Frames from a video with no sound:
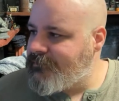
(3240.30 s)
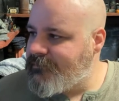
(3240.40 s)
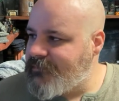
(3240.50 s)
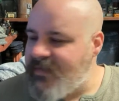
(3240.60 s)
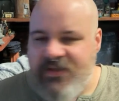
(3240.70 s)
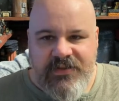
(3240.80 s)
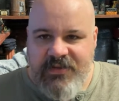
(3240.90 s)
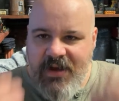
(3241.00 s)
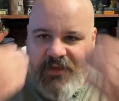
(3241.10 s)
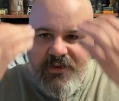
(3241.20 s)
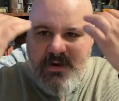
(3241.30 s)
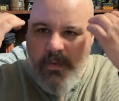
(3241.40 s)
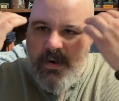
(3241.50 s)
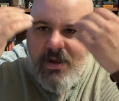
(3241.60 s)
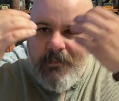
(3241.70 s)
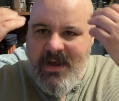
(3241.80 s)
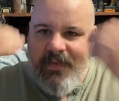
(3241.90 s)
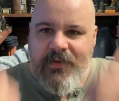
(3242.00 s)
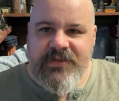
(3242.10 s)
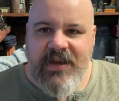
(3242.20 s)
There's nothing going on behind
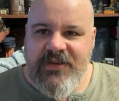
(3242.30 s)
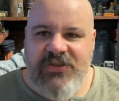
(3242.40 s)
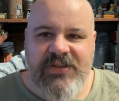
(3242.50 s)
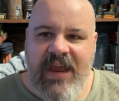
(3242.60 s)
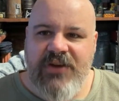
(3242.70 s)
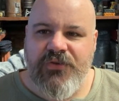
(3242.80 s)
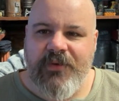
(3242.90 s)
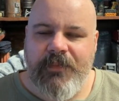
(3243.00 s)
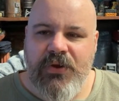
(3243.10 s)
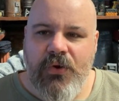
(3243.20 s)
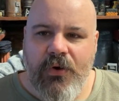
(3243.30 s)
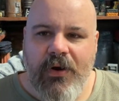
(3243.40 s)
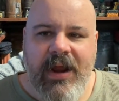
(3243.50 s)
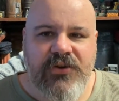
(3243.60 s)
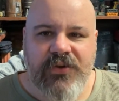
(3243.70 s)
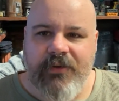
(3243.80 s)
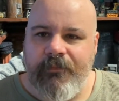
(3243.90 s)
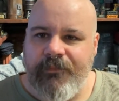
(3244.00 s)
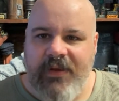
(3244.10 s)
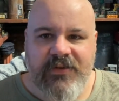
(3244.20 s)
those eyes, just hatred, pure hatred,
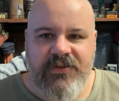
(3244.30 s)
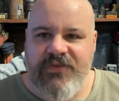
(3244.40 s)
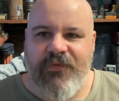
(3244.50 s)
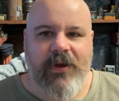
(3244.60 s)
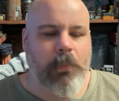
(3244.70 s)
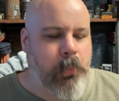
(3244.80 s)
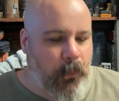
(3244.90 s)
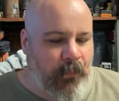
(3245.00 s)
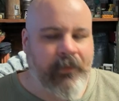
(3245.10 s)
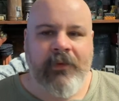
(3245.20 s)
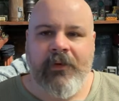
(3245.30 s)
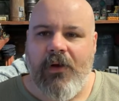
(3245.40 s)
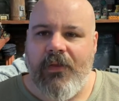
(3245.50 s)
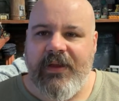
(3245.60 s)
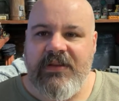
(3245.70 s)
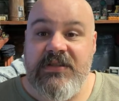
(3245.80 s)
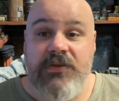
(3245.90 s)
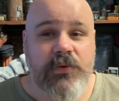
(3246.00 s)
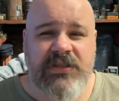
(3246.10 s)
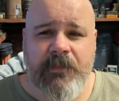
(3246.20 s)
and just fucking all they can
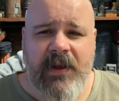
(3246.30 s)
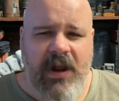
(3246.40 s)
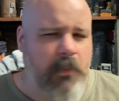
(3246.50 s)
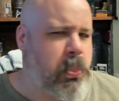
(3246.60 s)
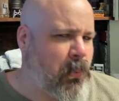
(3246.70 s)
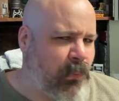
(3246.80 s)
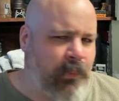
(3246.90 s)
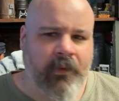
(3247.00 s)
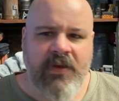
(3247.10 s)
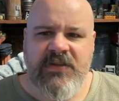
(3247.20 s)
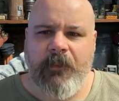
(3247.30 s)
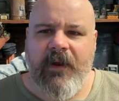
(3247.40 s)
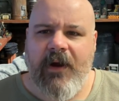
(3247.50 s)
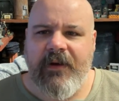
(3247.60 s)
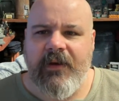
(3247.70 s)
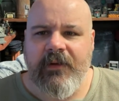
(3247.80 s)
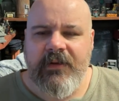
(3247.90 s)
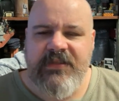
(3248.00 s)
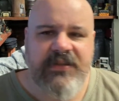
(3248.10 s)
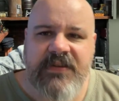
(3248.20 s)
do is spit on you.
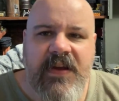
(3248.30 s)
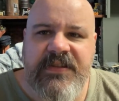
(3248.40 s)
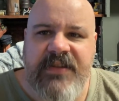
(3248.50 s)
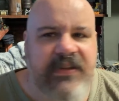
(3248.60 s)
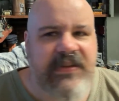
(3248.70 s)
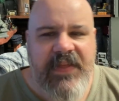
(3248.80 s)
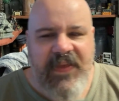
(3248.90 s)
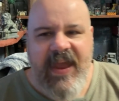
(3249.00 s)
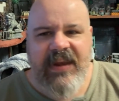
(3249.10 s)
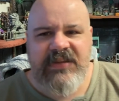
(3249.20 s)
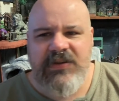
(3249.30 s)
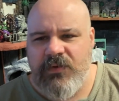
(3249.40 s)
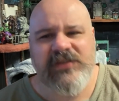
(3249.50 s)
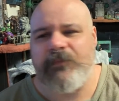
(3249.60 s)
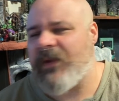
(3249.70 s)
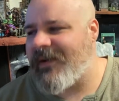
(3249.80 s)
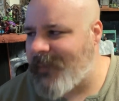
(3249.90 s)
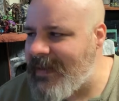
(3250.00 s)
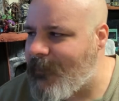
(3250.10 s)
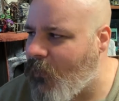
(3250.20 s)
It's disgusting. It's not the 80s. You don't spit on
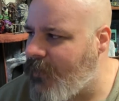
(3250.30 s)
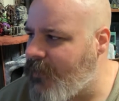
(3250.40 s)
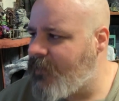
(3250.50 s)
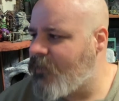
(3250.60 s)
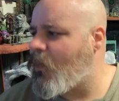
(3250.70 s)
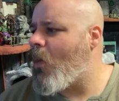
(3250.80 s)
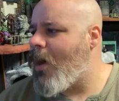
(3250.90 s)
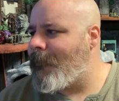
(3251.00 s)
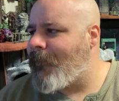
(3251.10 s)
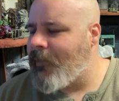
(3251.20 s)
people. Grow up.